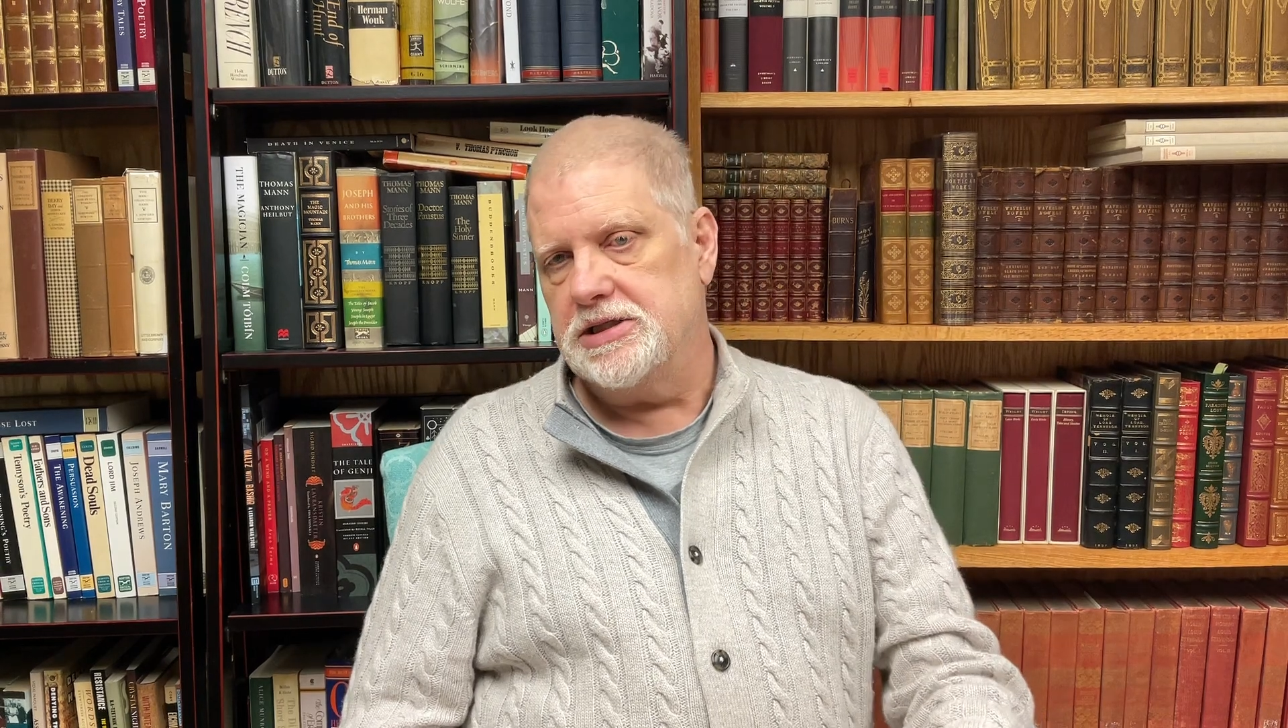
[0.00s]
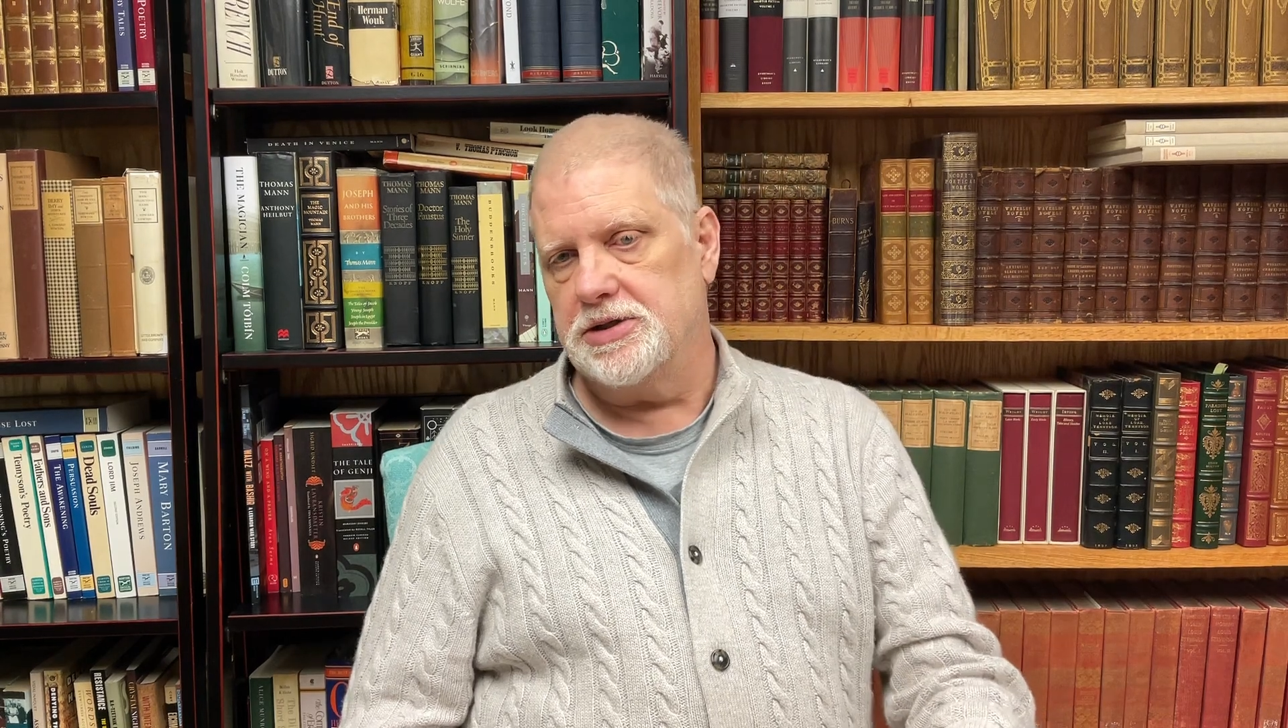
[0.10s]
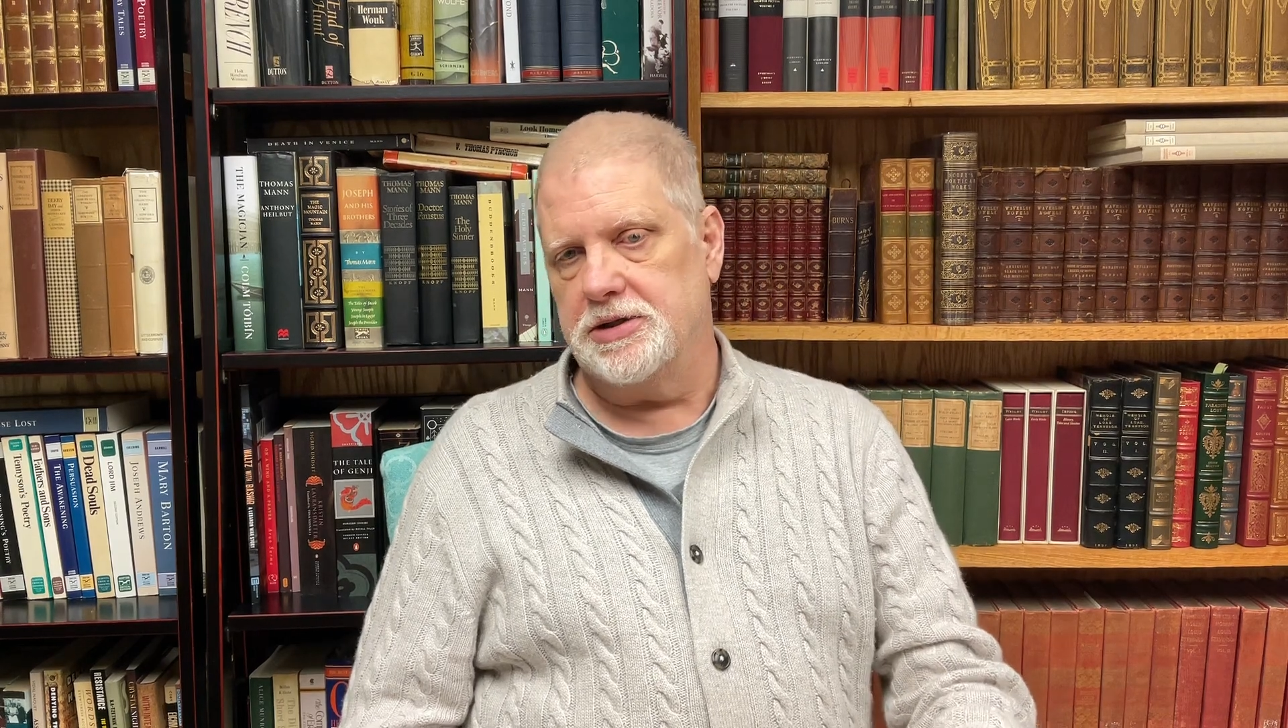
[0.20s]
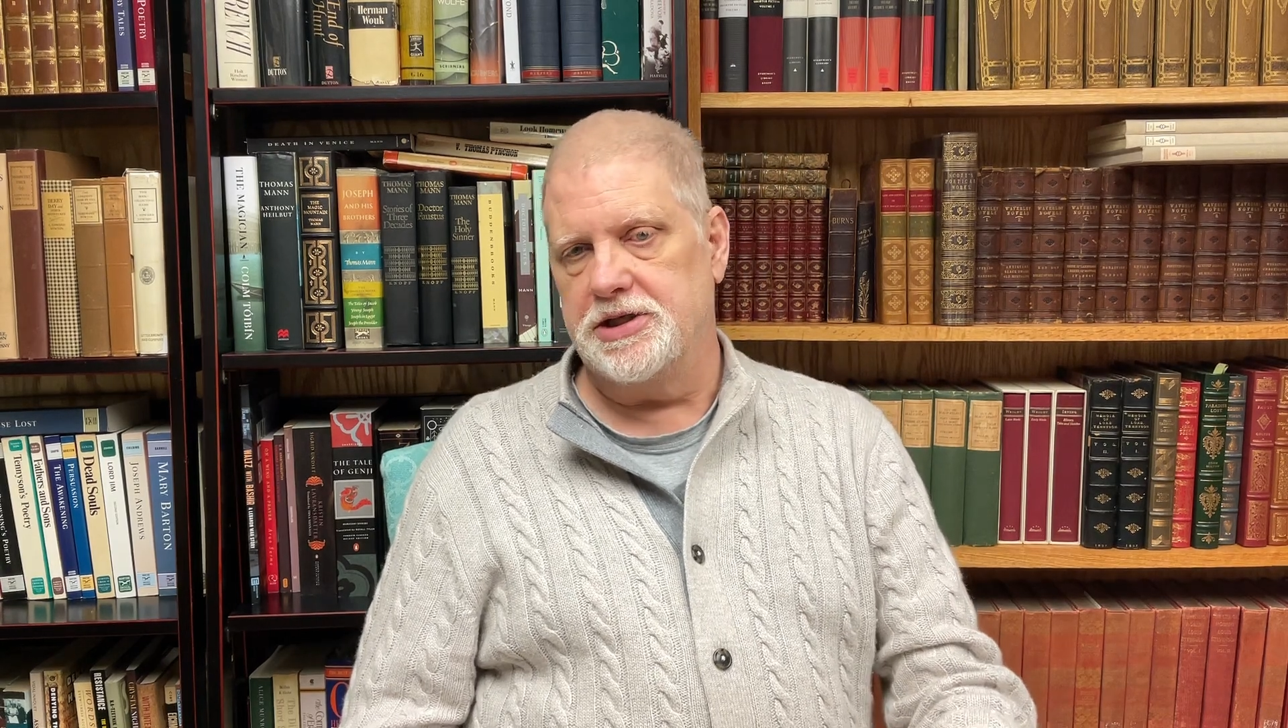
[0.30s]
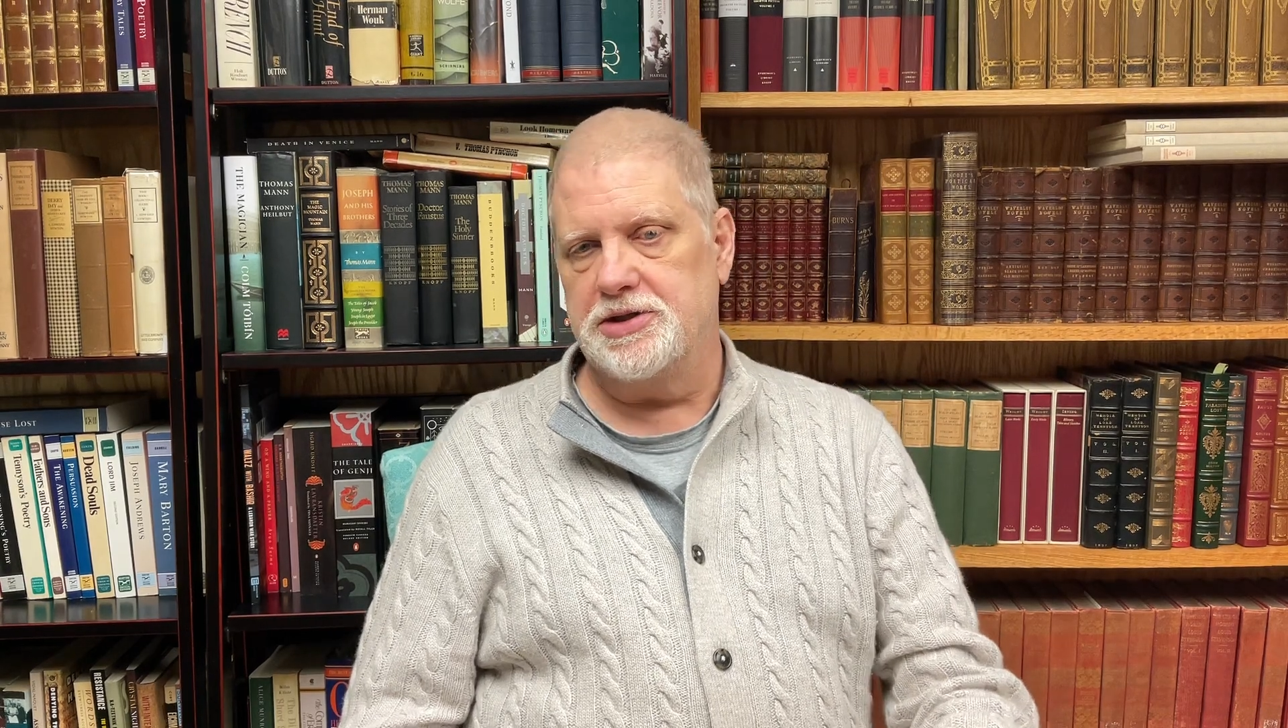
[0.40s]

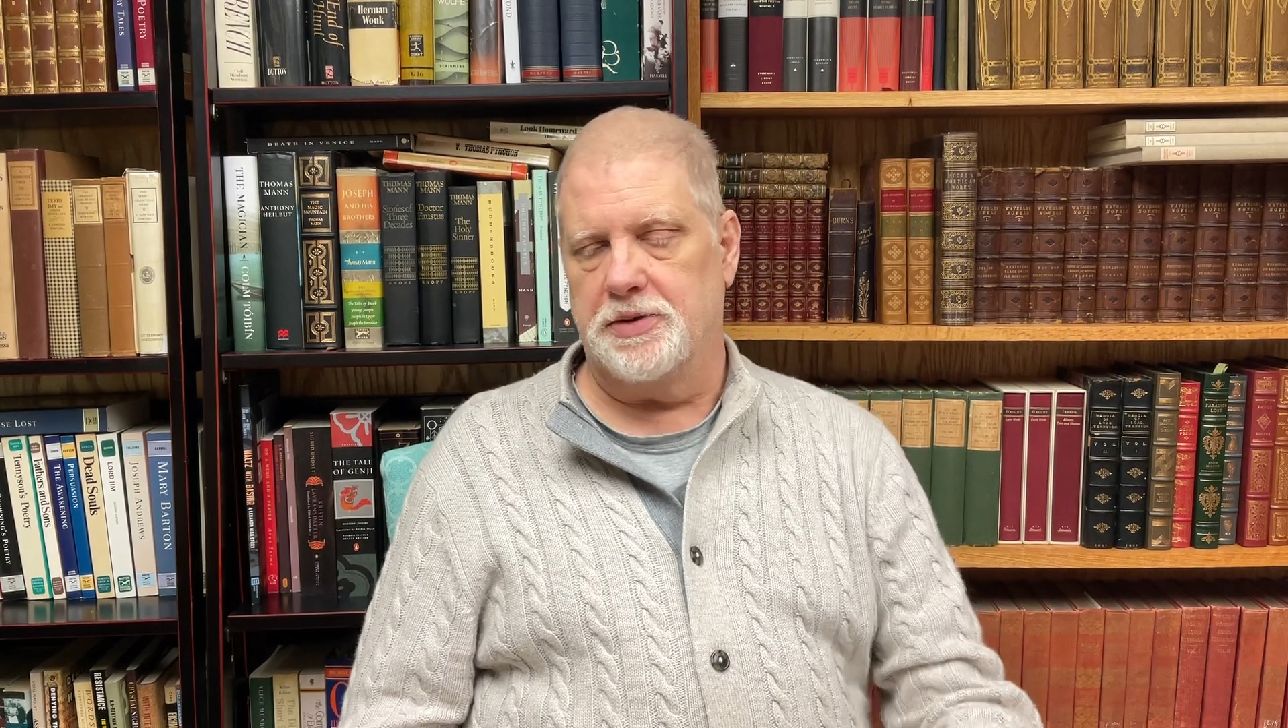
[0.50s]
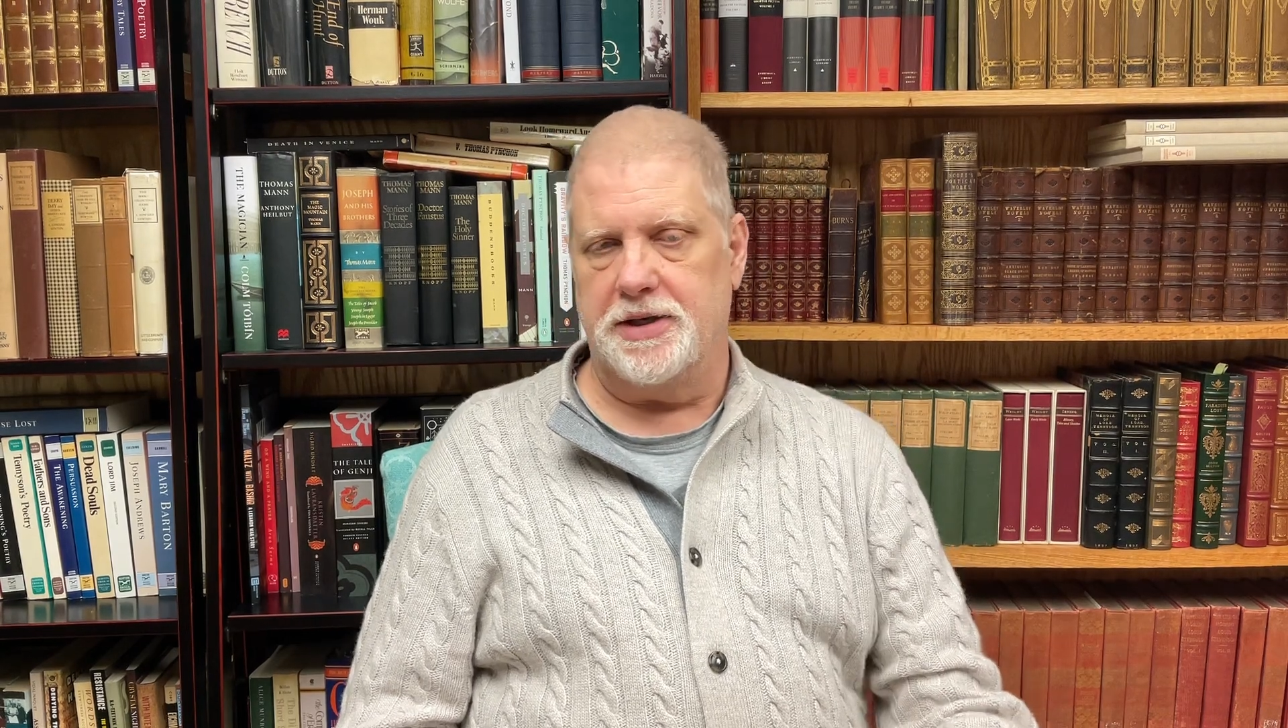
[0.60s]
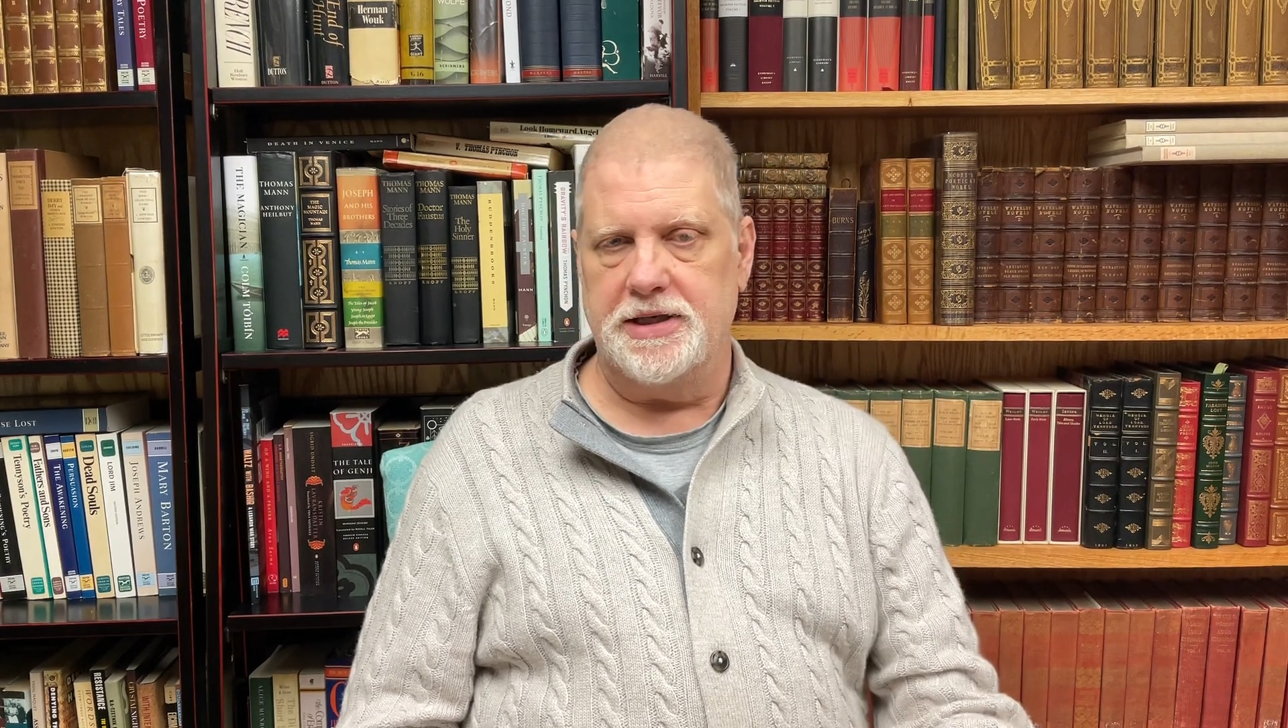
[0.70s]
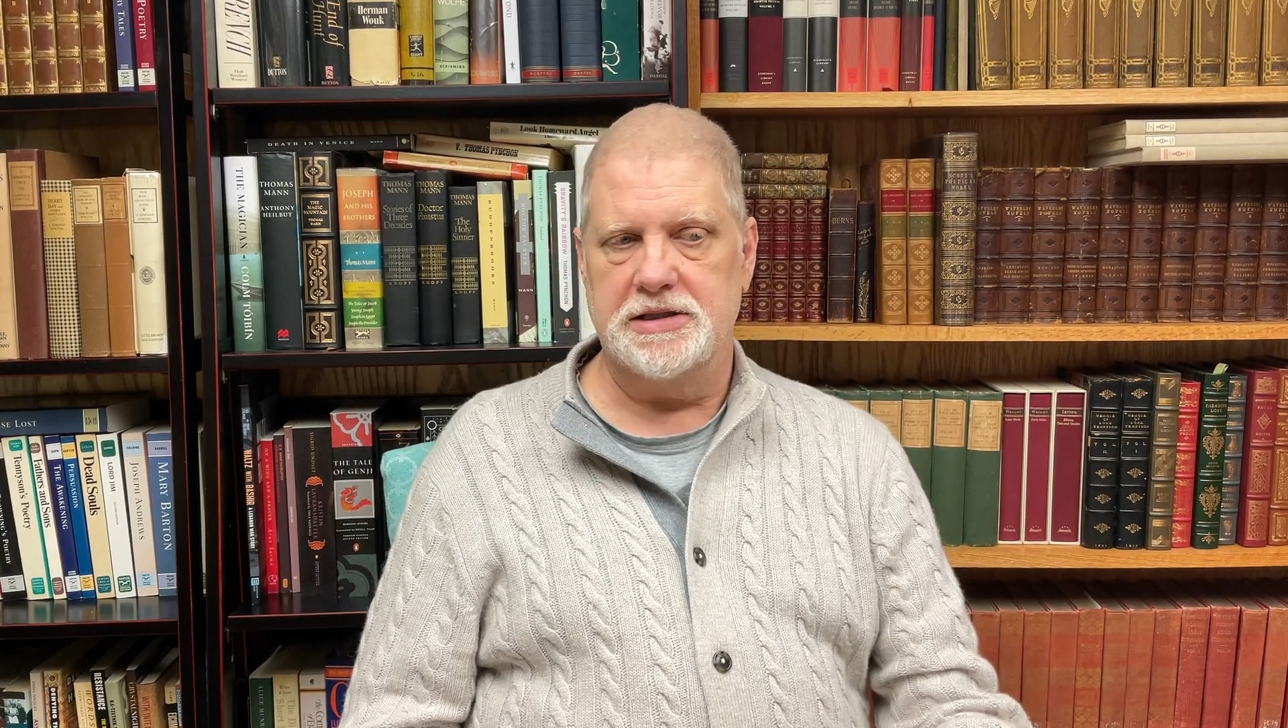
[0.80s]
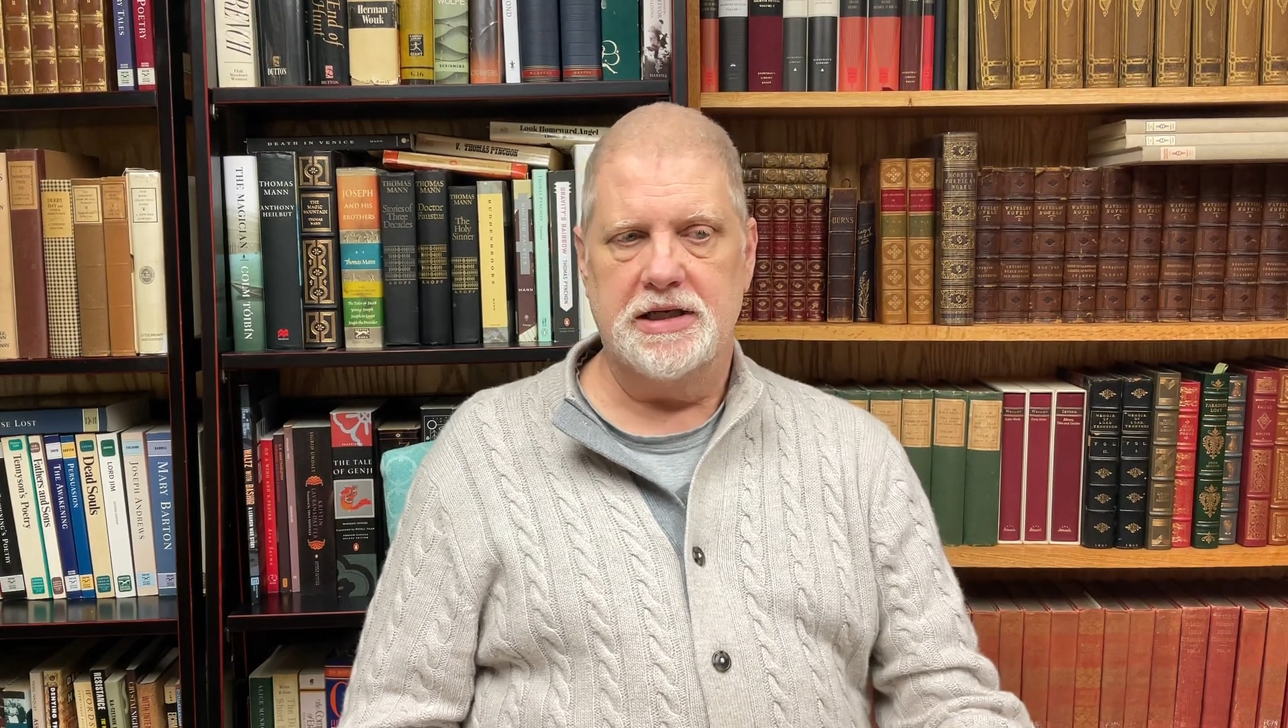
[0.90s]
early
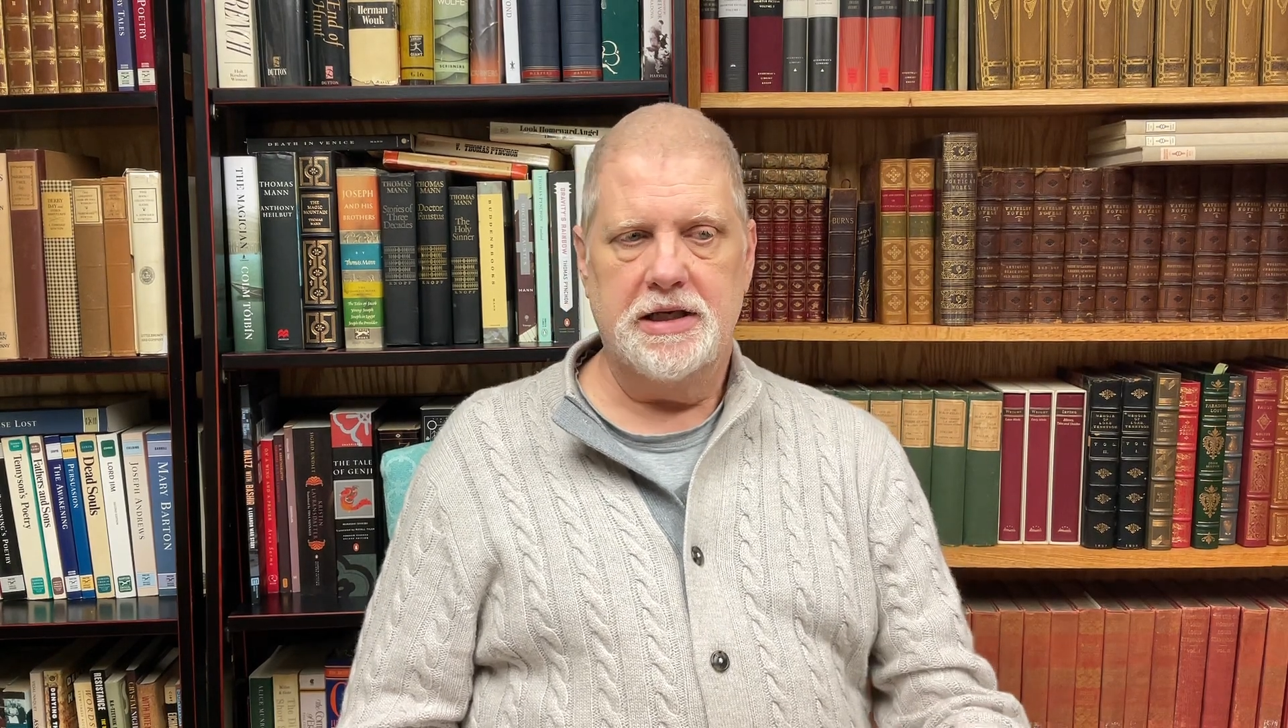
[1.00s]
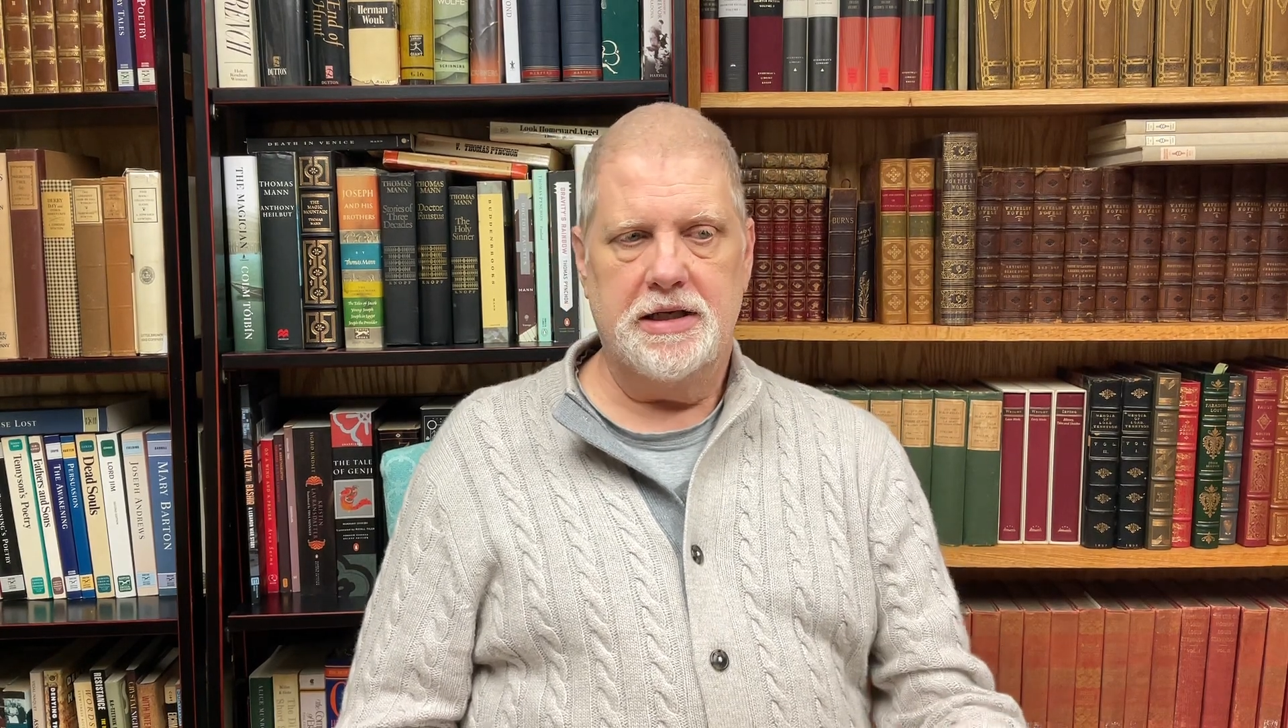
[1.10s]
20s,